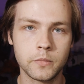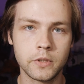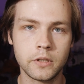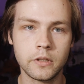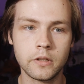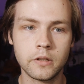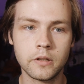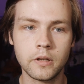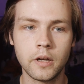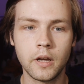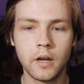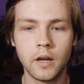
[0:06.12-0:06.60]

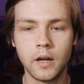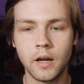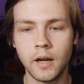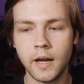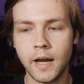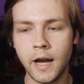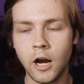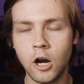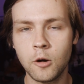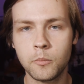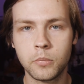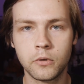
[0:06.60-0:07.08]
me
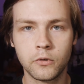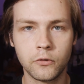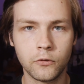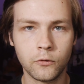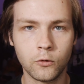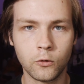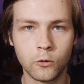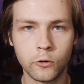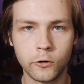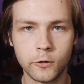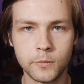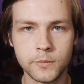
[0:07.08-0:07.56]
how it
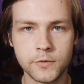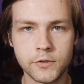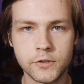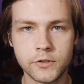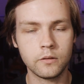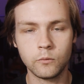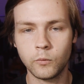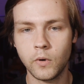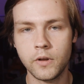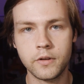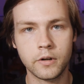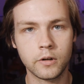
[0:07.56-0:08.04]

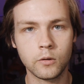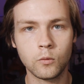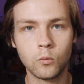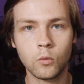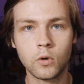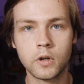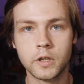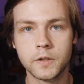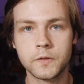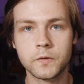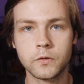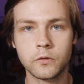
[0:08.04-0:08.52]
performs, whether it
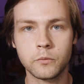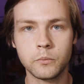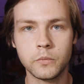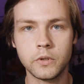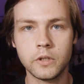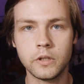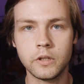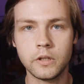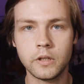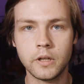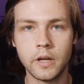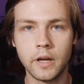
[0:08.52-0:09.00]
works for
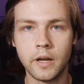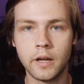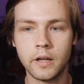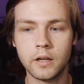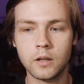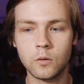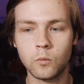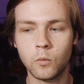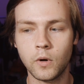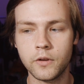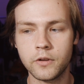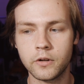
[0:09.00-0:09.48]
me,
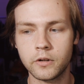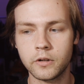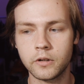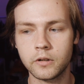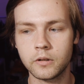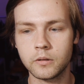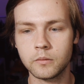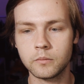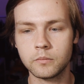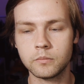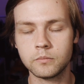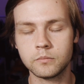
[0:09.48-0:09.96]
and
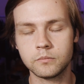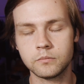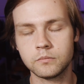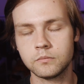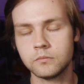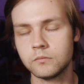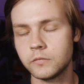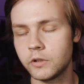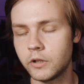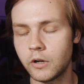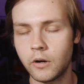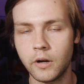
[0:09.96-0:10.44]
whether
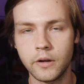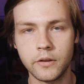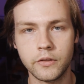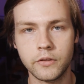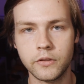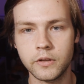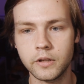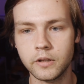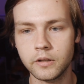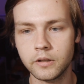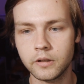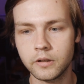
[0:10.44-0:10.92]
I
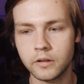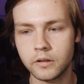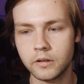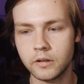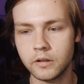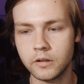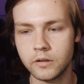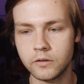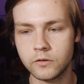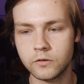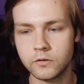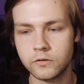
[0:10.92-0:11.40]
think
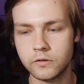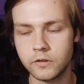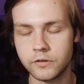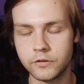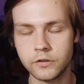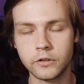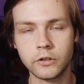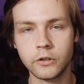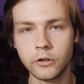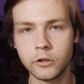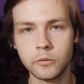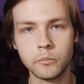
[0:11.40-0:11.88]

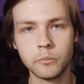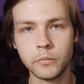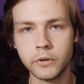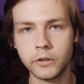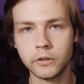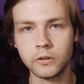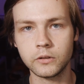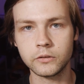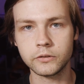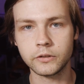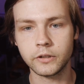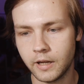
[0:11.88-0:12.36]
it's a good
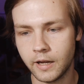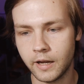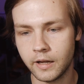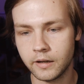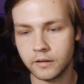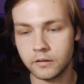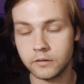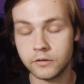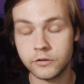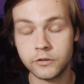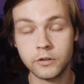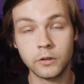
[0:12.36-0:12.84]
build.
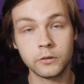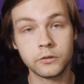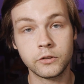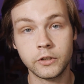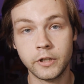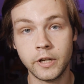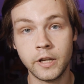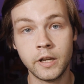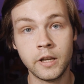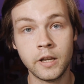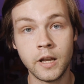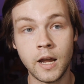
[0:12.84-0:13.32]
And so
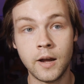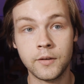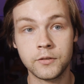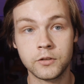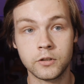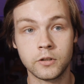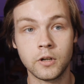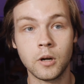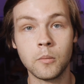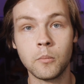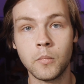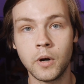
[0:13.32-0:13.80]
today,
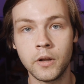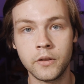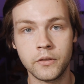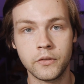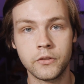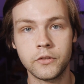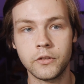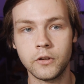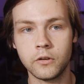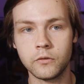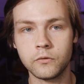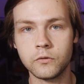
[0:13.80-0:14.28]
after a
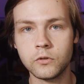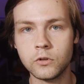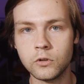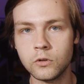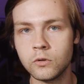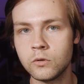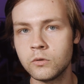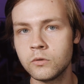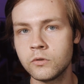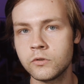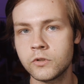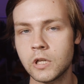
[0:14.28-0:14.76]
month of
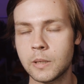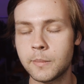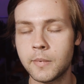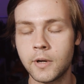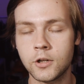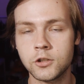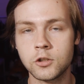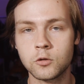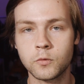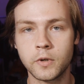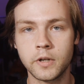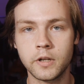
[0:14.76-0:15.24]
use, I'm
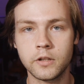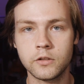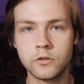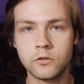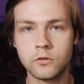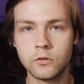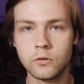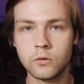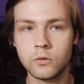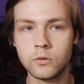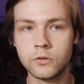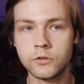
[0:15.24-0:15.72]
actually ready
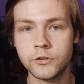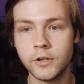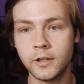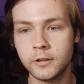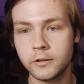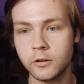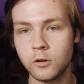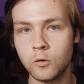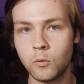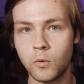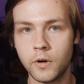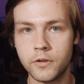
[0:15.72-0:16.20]
to
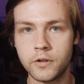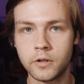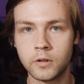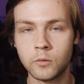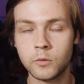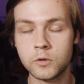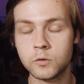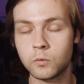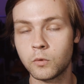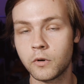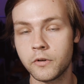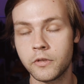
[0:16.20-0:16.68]
tell you whether it
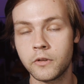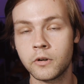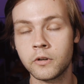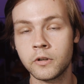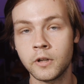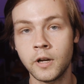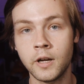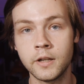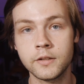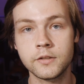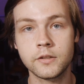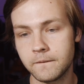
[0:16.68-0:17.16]
was worth it or
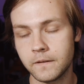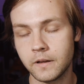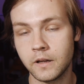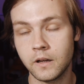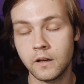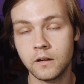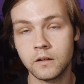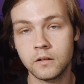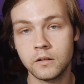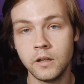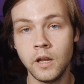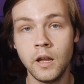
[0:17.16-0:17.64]
not.
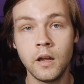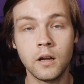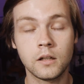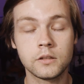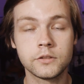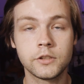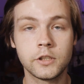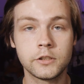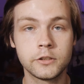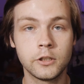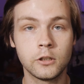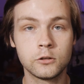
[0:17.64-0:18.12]
And yeah,
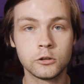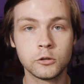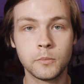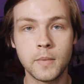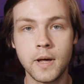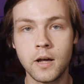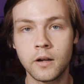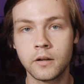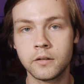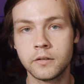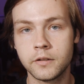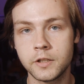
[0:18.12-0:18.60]
I'll tell you all
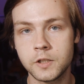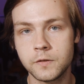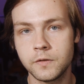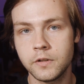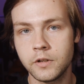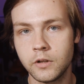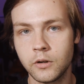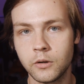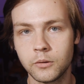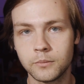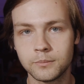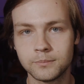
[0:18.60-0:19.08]
about it in this
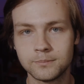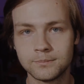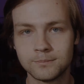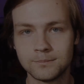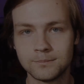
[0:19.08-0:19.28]
video.